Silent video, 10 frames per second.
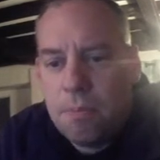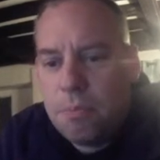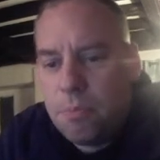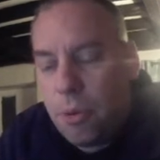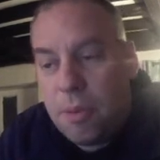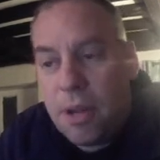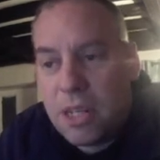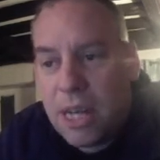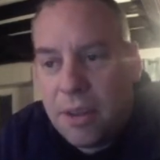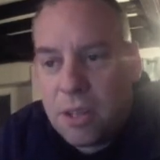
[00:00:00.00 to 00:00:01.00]
pretty
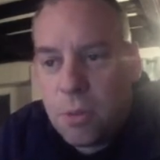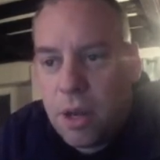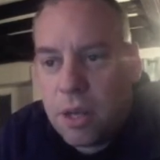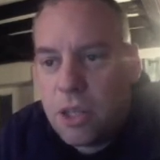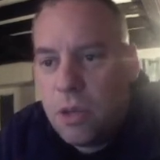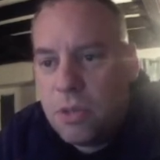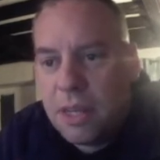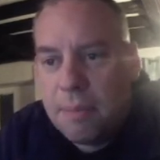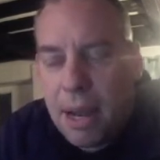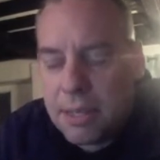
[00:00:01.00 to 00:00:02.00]
much how this works
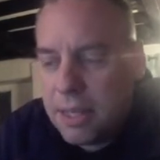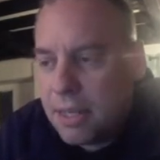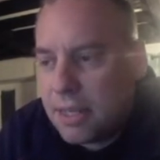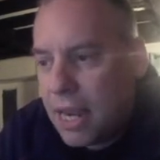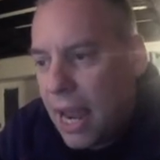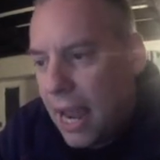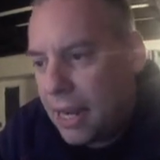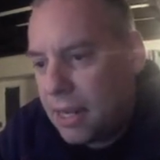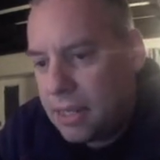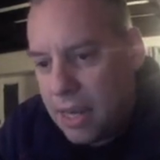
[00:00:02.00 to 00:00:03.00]
using masses
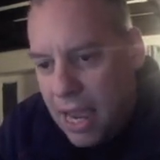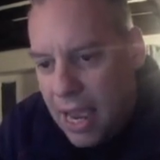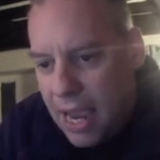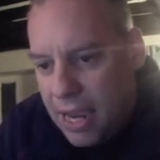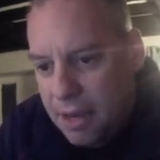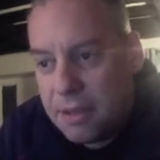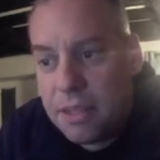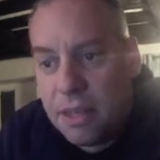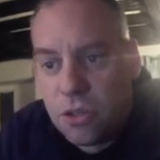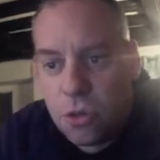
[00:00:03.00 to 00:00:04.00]
and a
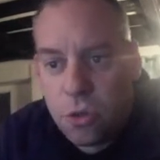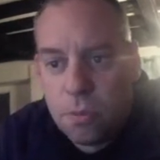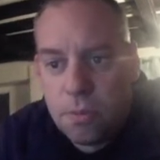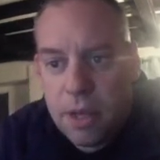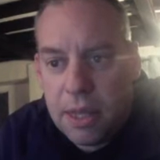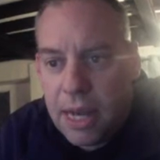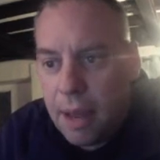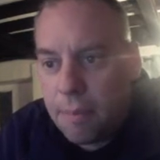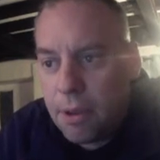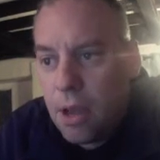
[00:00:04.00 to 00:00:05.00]
seesaw in the
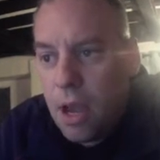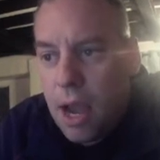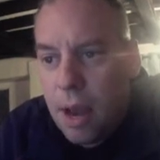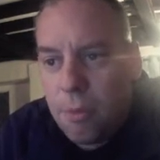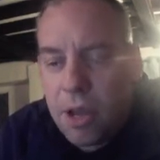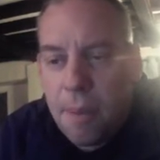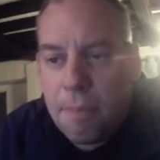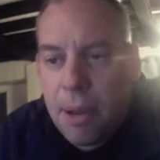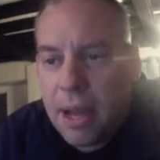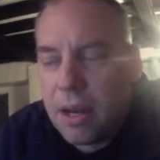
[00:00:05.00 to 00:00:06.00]
lab. And we'll come
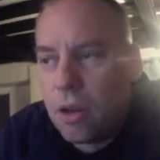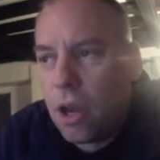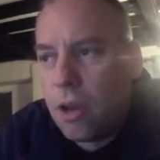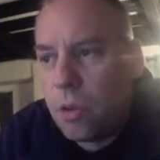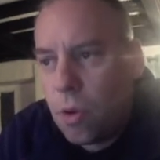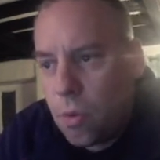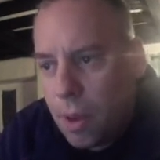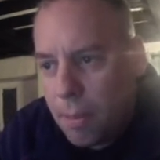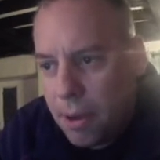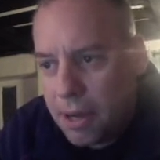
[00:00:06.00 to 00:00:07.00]
back and I'll go through
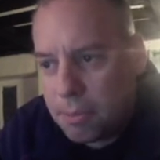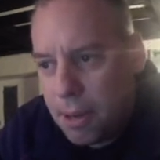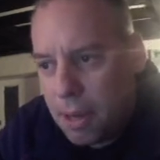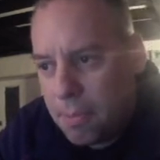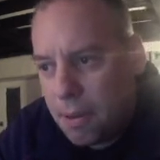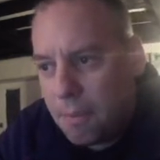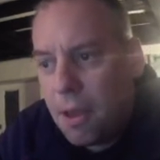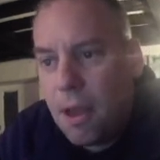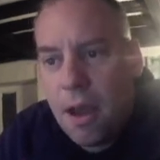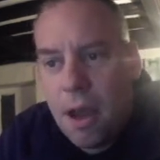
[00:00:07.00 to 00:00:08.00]
a past paper
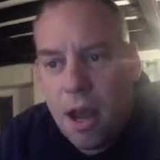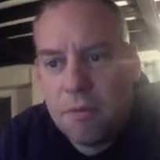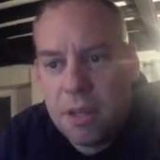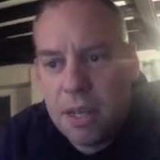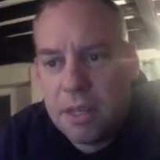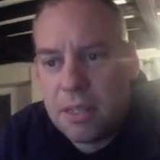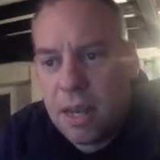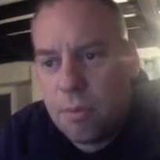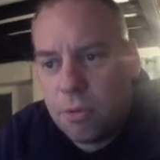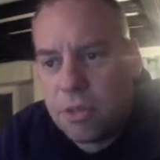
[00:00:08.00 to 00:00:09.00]
after this
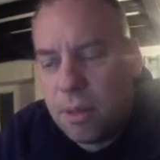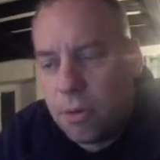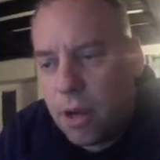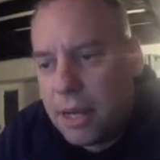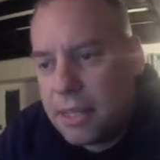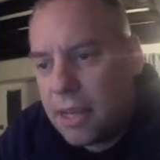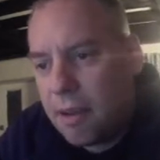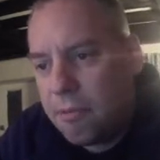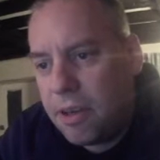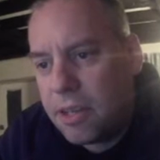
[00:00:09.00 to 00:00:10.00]
and we'll summarise
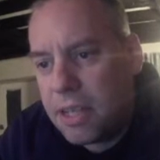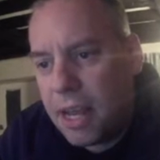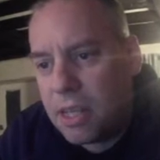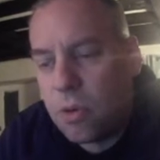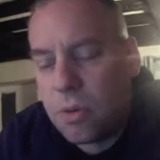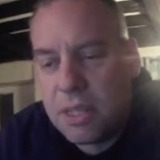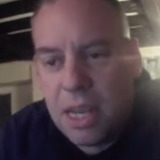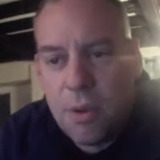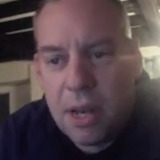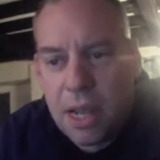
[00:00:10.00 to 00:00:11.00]
and finish there. So I'll
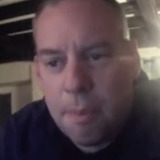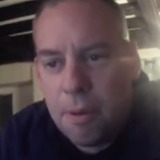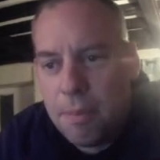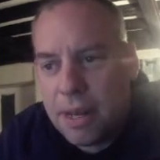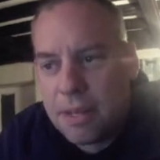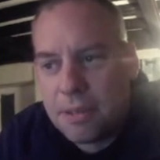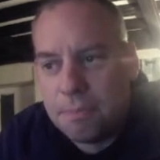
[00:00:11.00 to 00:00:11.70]
see you in a couple of minutes.